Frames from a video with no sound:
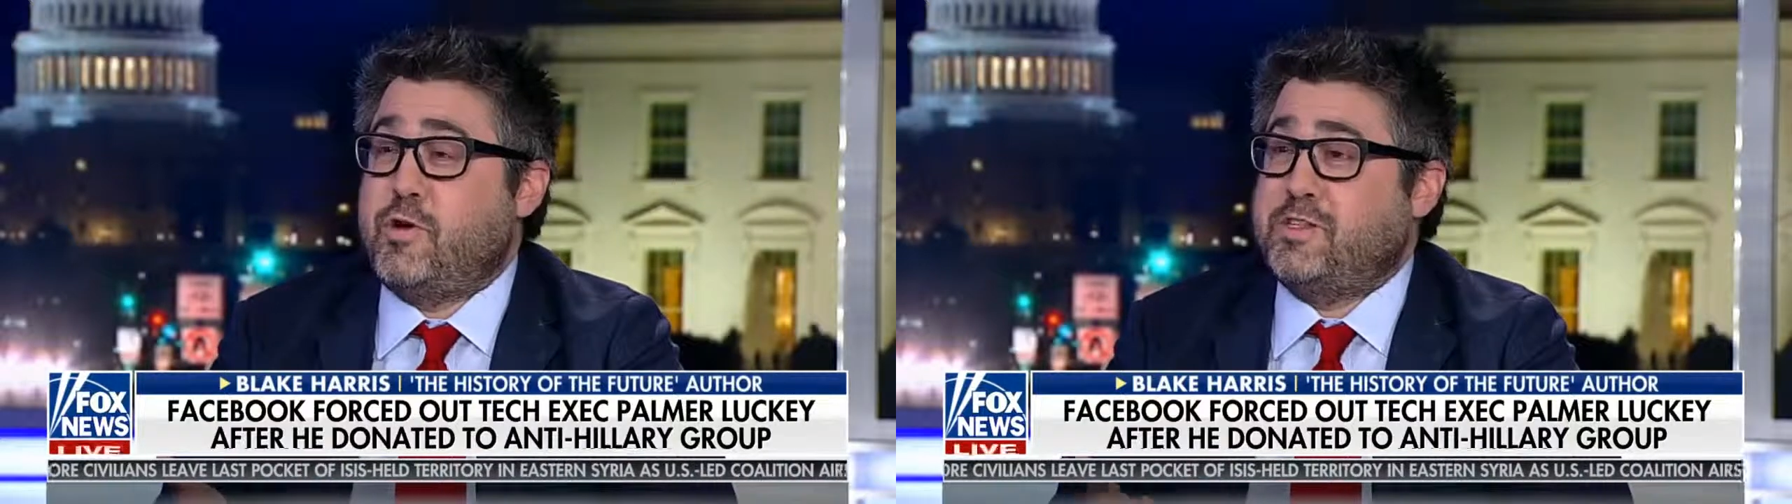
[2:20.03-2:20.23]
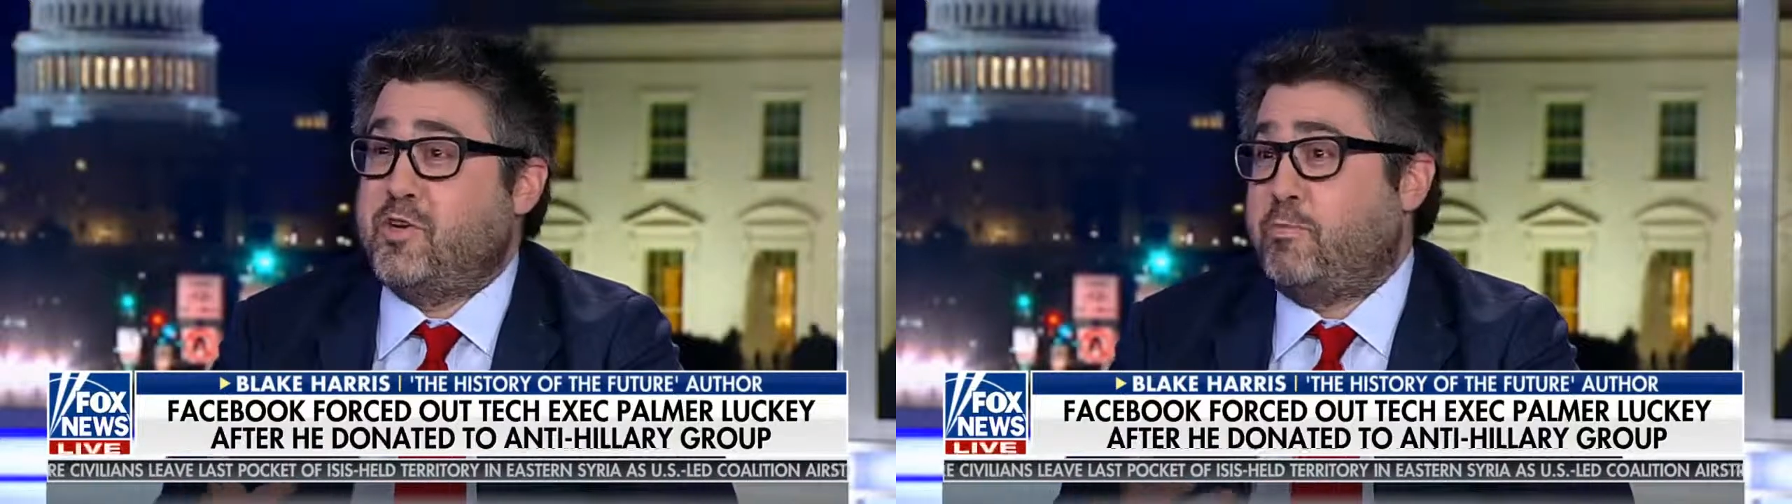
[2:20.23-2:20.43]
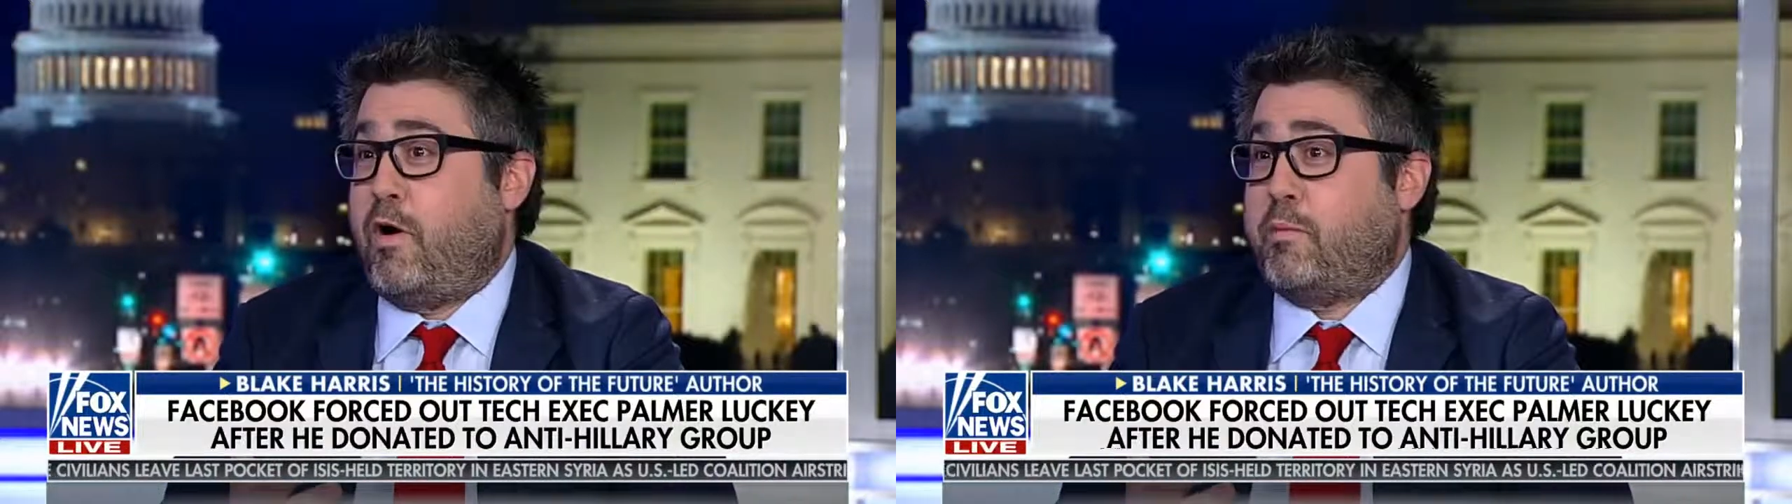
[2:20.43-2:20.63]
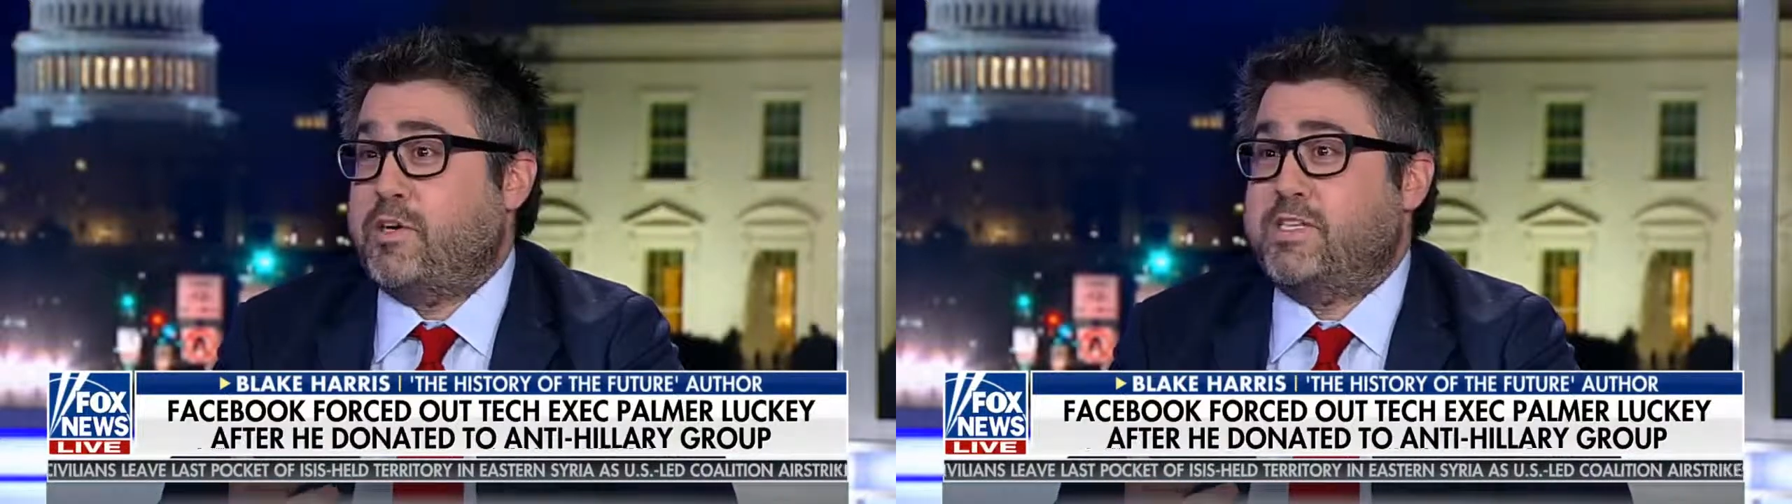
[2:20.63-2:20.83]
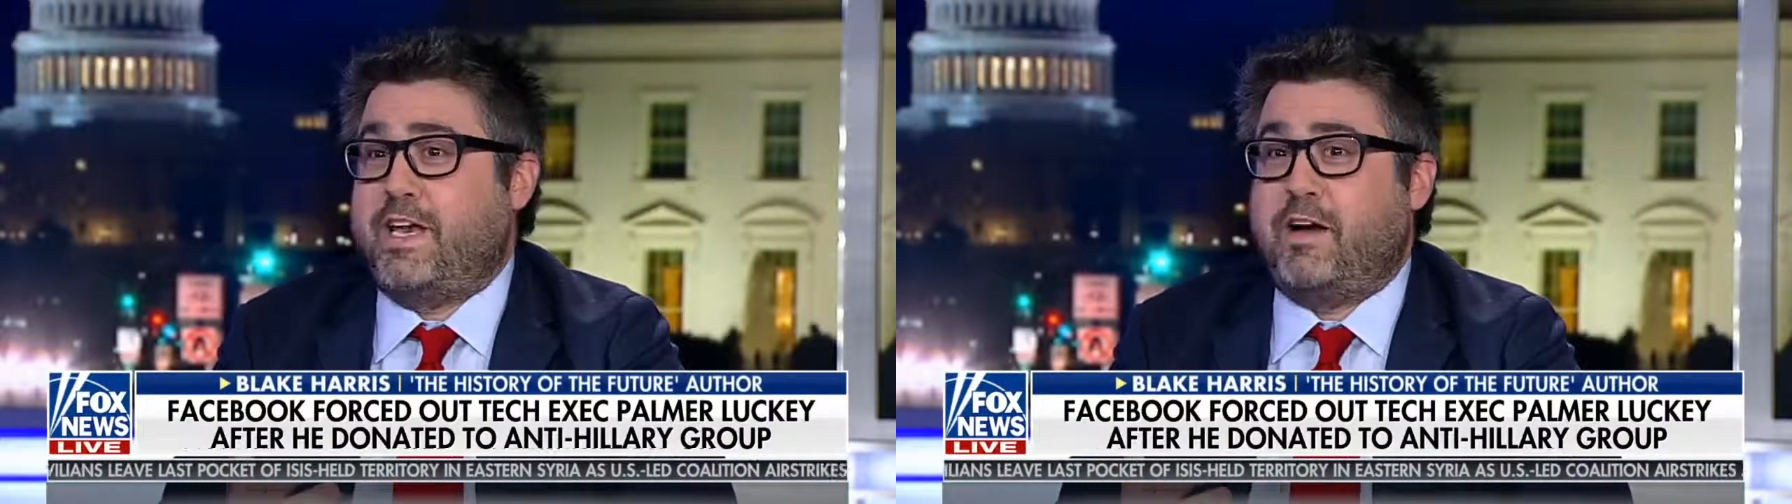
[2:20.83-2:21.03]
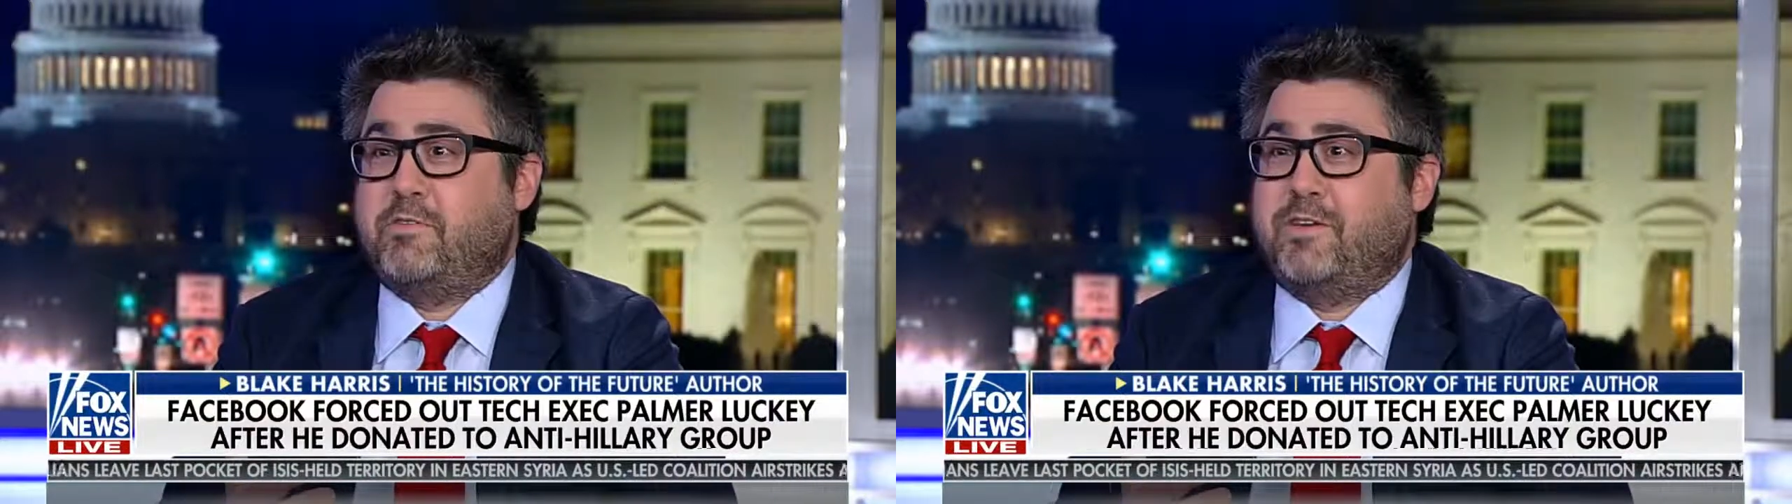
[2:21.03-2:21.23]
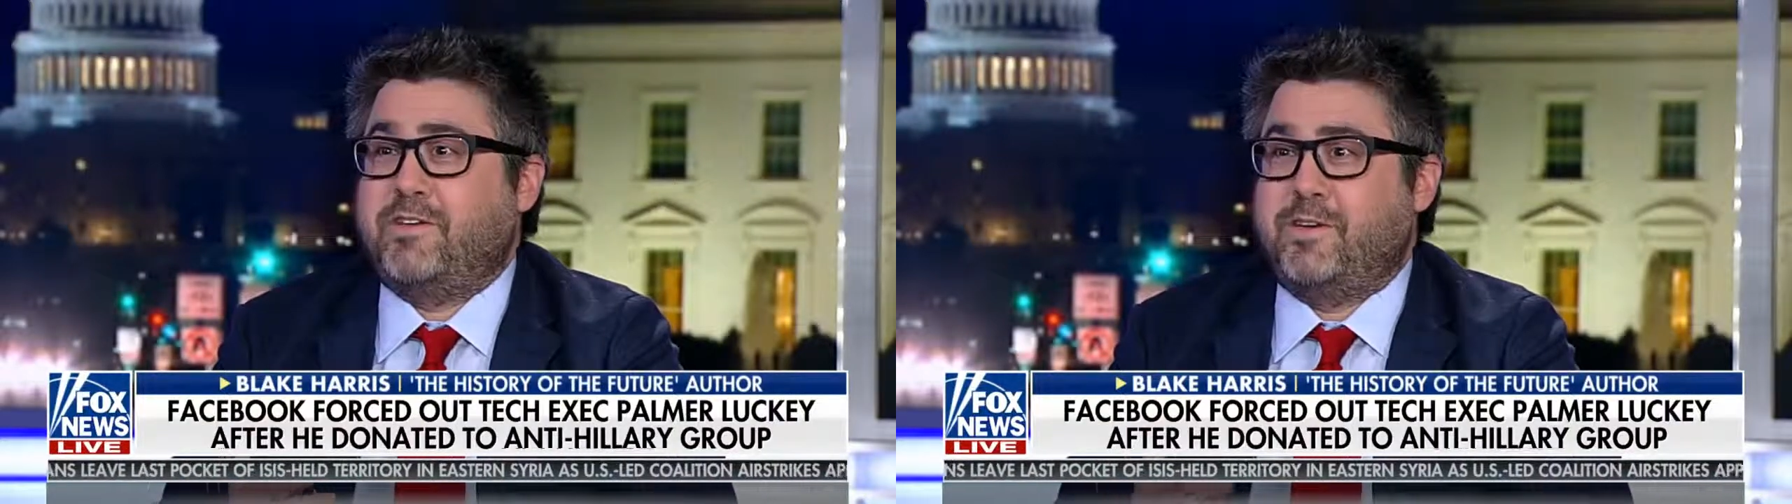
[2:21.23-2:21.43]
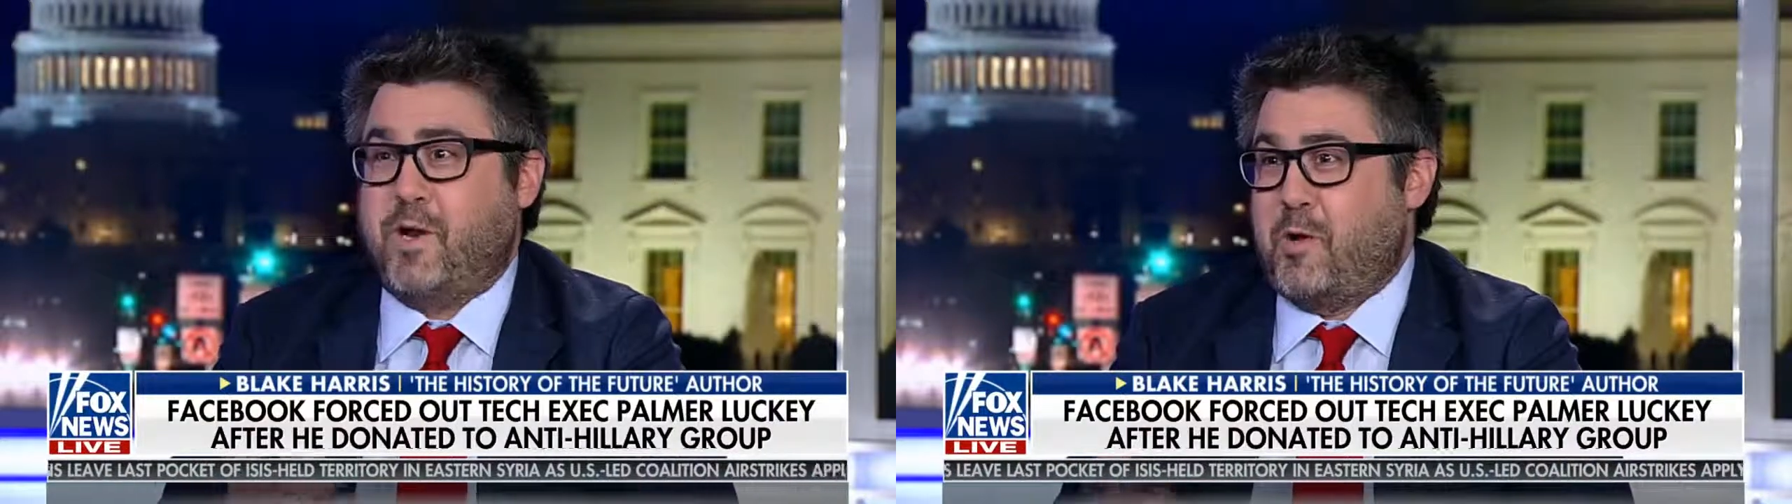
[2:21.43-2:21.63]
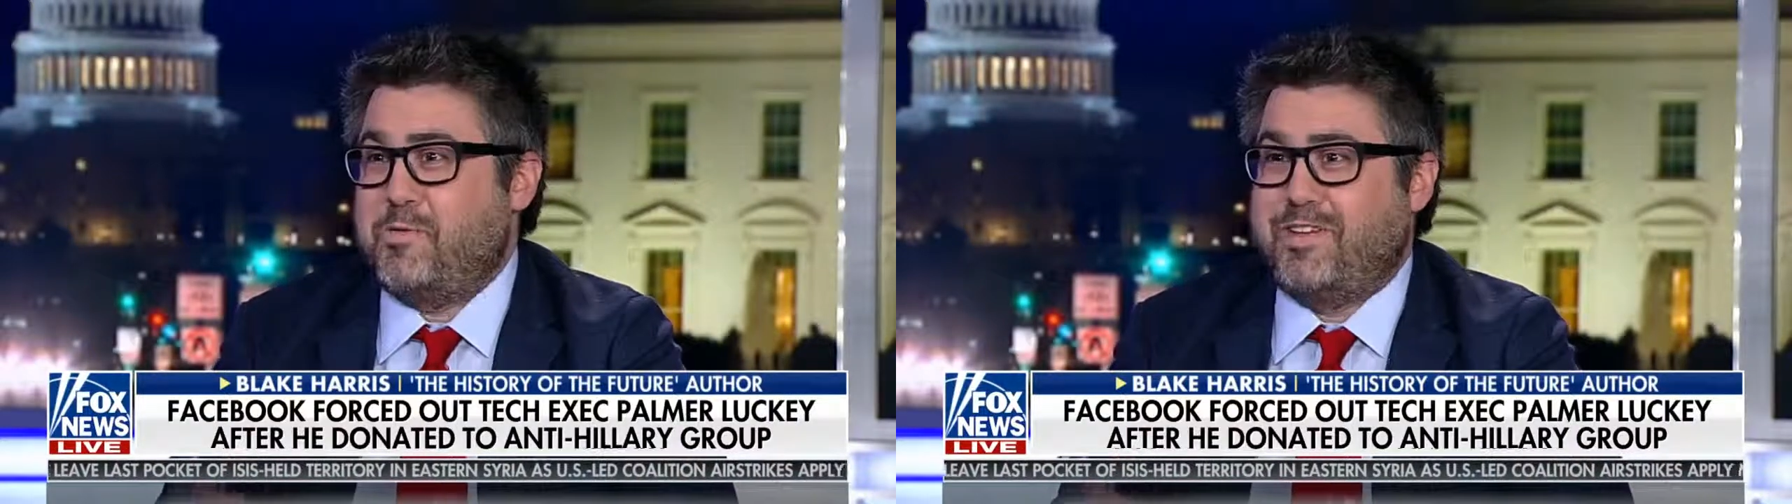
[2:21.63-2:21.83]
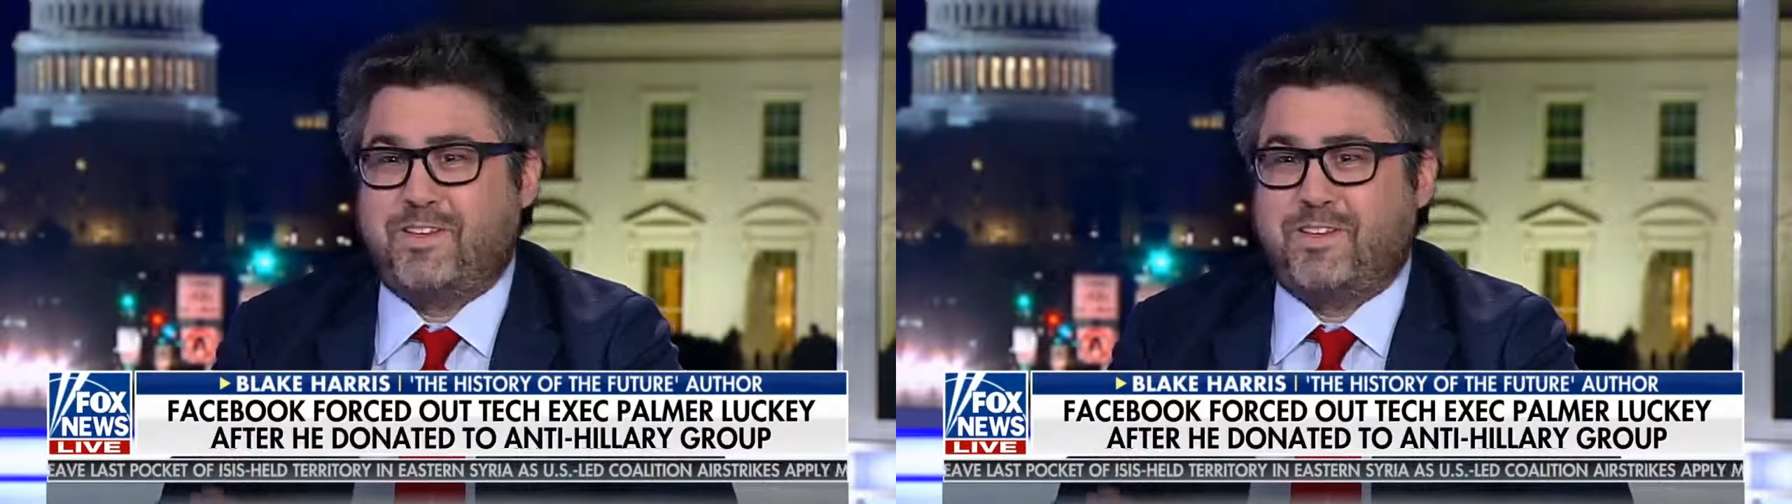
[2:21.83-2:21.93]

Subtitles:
And so Palmer set out, you know,